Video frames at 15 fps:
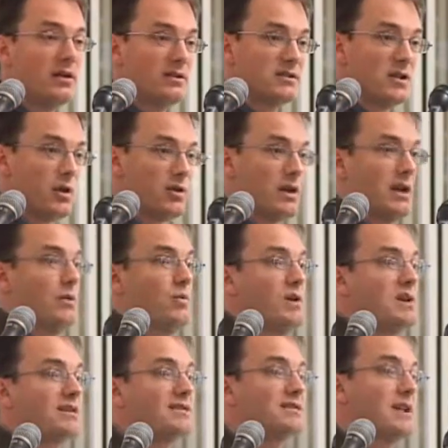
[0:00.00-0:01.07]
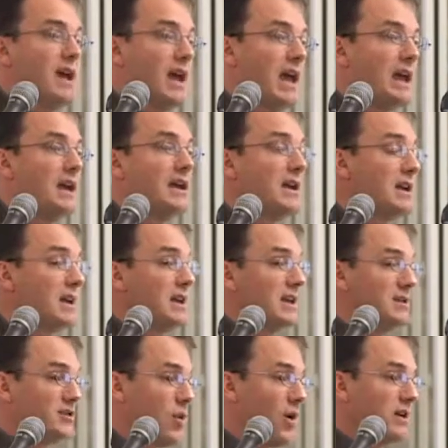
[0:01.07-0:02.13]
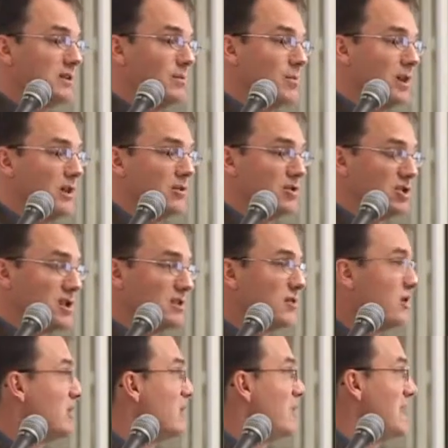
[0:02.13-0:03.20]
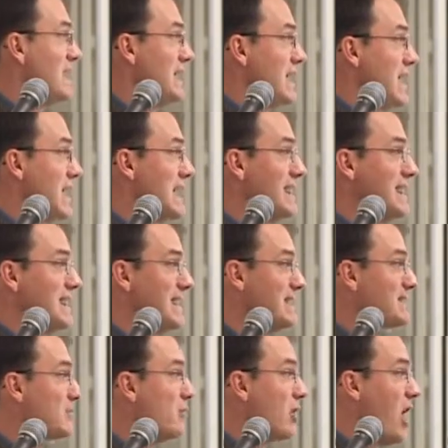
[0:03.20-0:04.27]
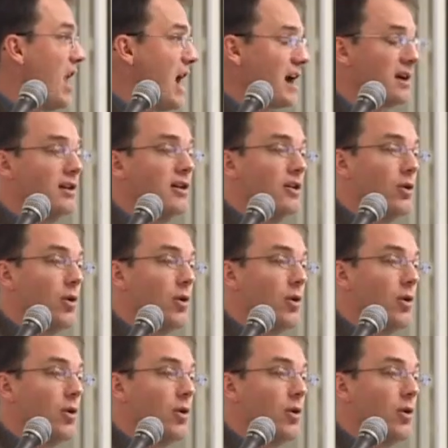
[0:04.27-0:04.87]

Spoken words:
so that we can say he's going to be or she's going to be in this block